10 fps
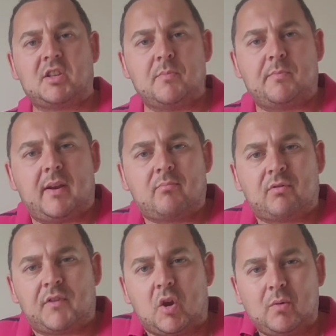to the big
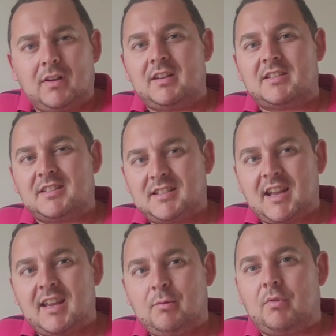review, and
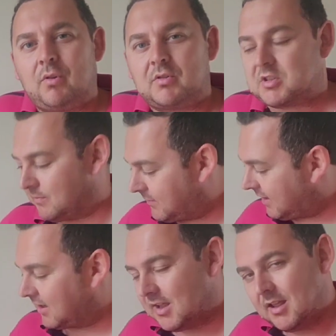today we've got
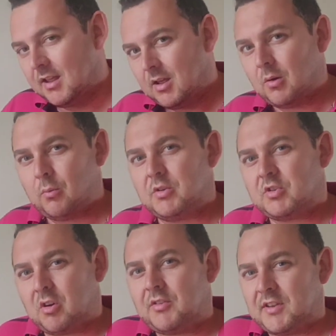something
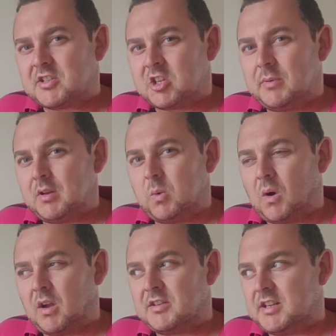which I think is going to be
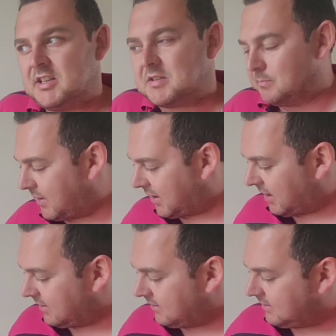quite a decent
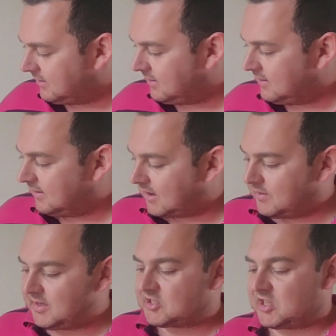beer.
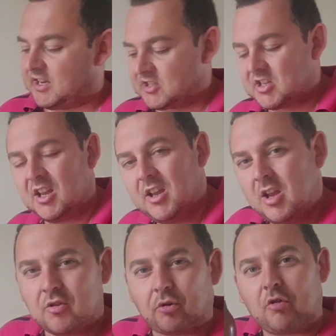And this is
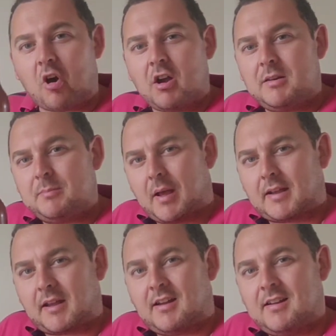the
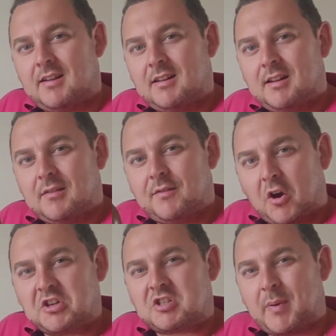Rheinbacher
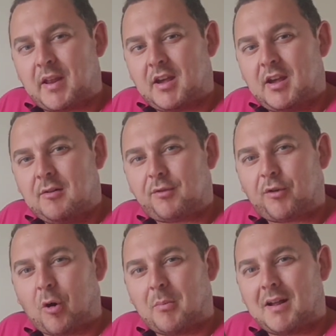Weissbier
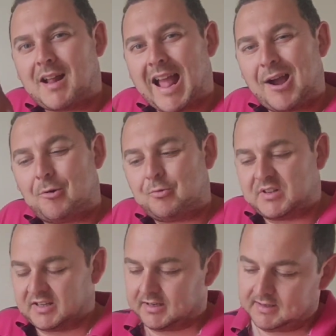from
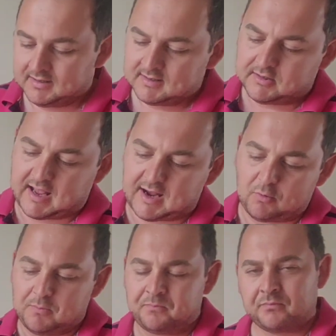Aldi.
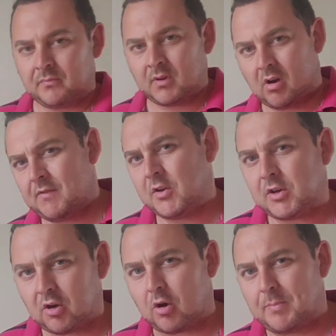Now, I've
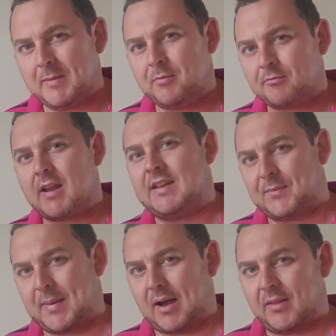heard a lot of people rave
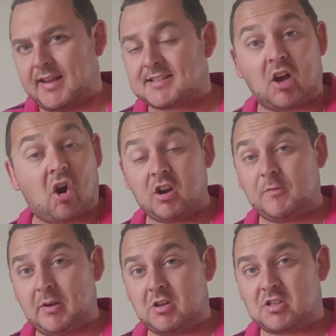about this.
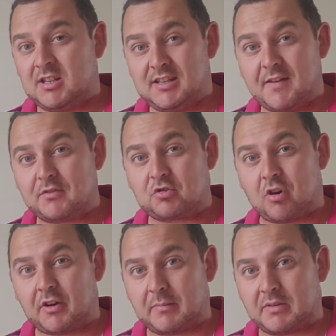I've personally never
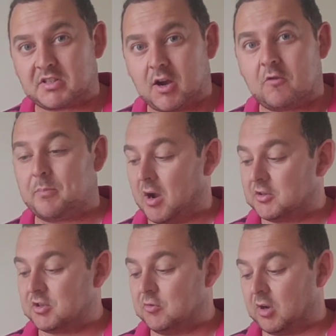tried it myself, but I
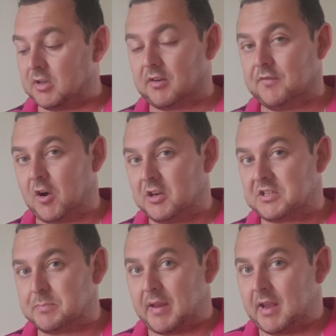do like a
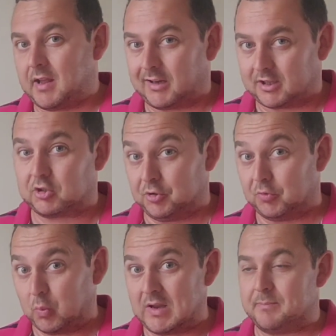Weissbier, like a
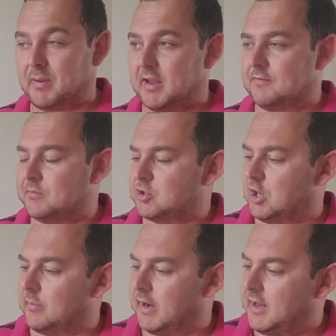good wheat beer from
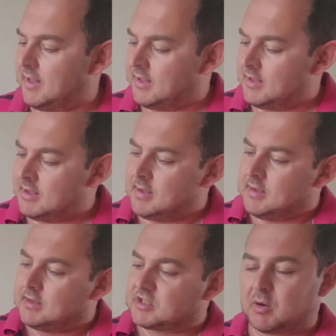Germany.
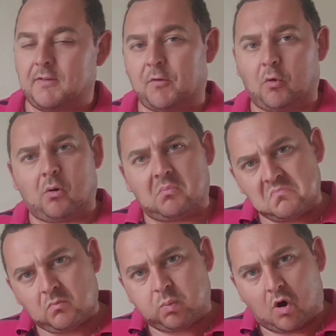So I thought,
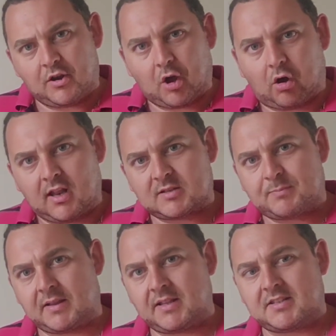why not? Let's
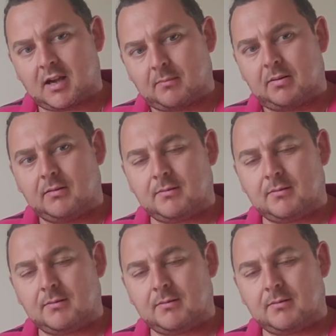pick this up,